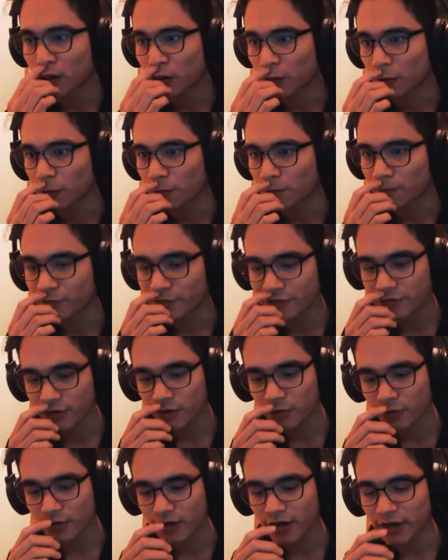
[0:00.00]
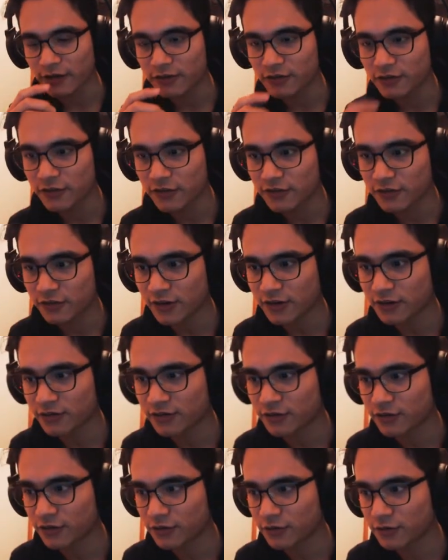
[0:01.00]
Oh, so X to interact
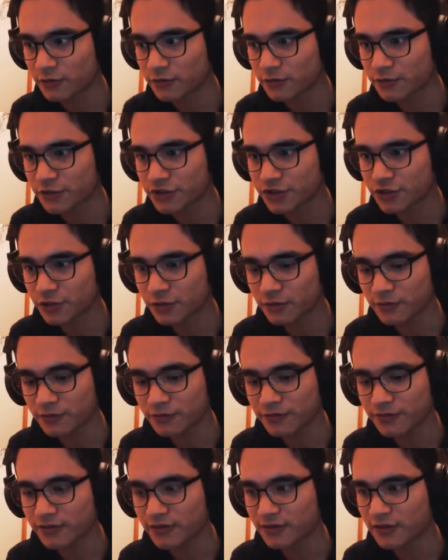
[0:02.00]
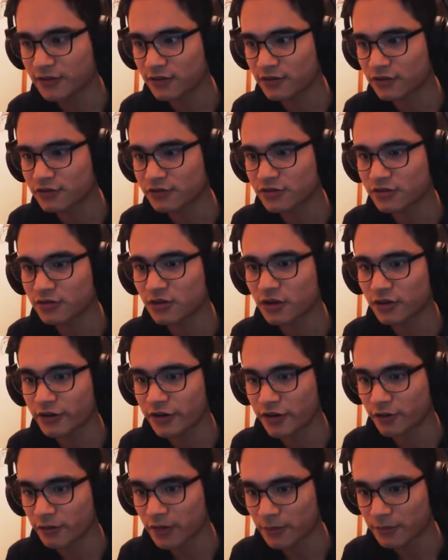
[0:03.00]
and shoot, shoot C is to
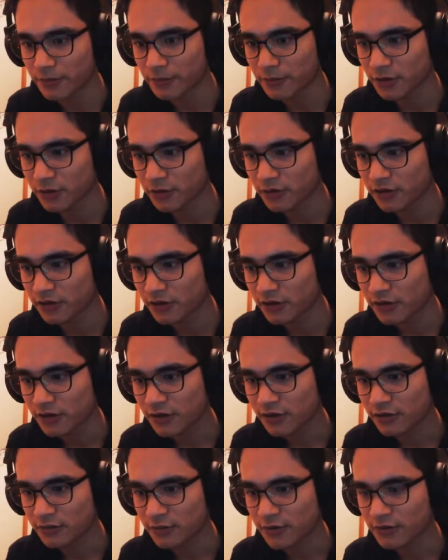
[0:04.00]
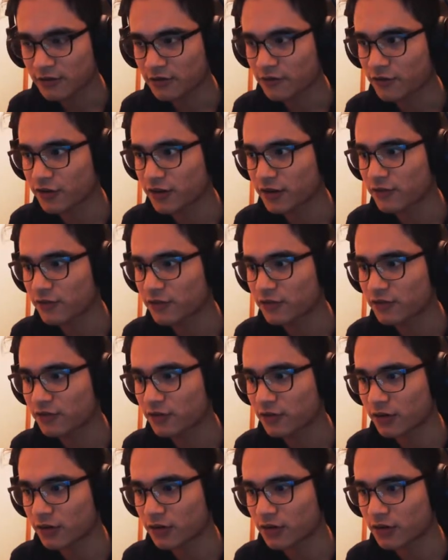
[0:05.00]
toggle your weapon mode. Space is for the
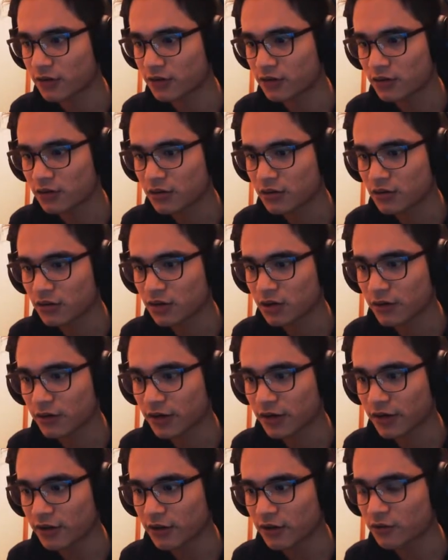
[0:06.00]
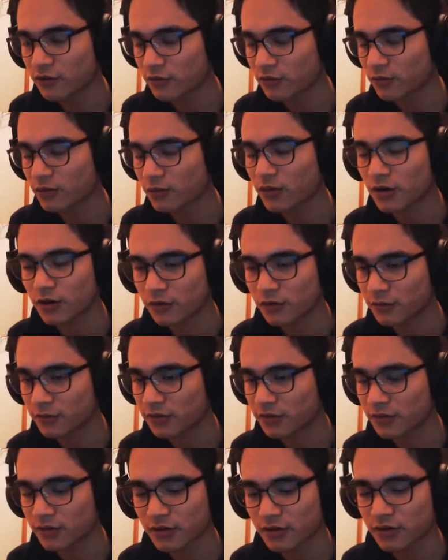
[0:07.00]
inventory. Alright, and you use the lock
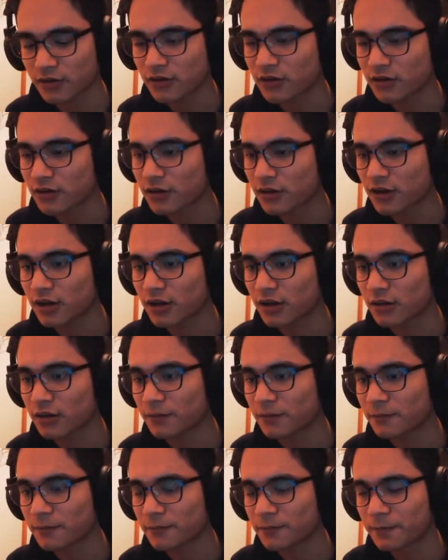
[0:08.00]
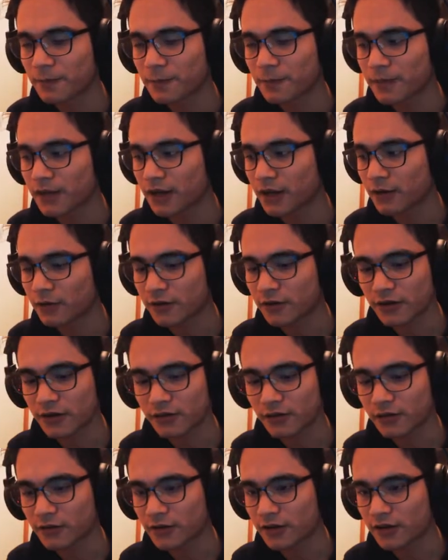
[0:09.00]
with the um, arrow
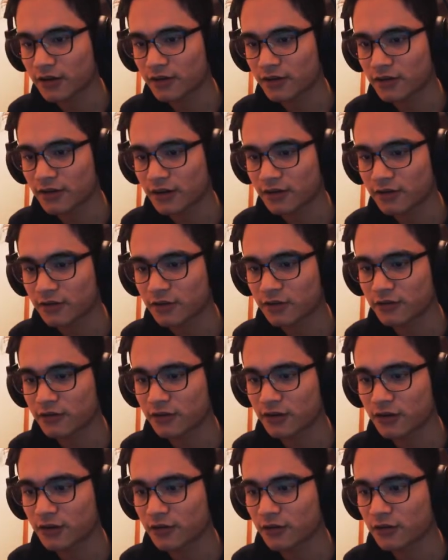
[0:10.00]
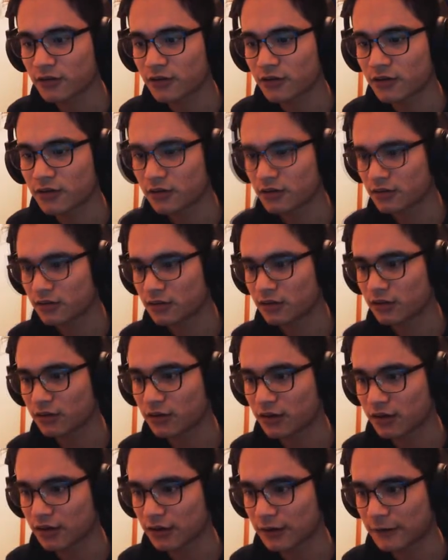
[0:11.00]
keys. Alright, that's good to know.
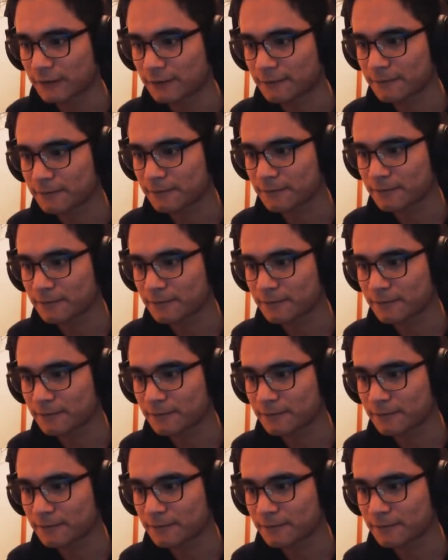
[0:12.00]
Okay.